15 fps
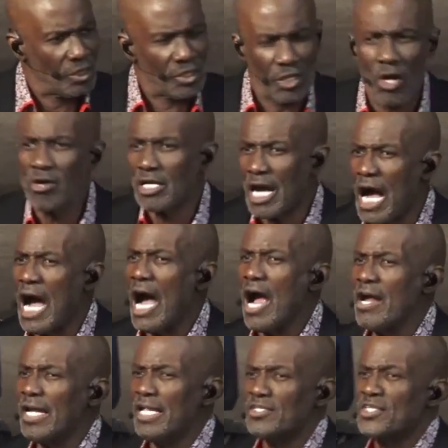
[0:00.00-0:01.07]
Your car
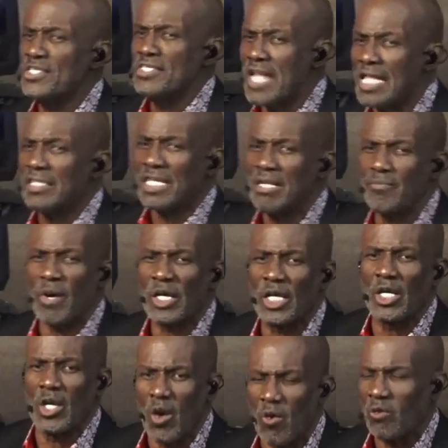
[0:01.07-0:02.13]
is nothing but a
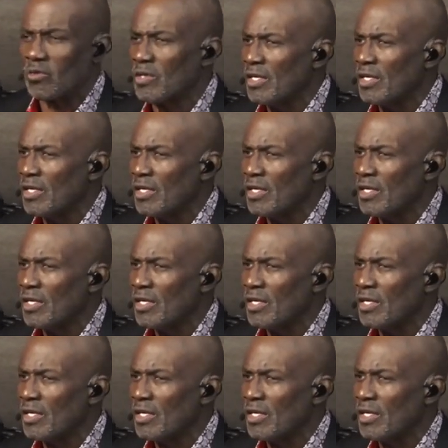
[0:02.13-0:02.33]
loan.